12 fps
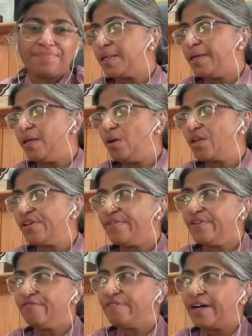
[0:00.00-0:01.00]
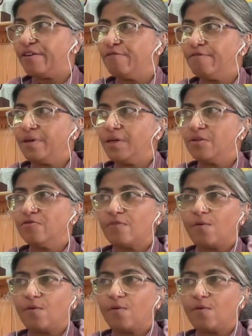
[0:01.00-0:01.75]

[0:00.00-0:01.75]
I think, not even 5 feet,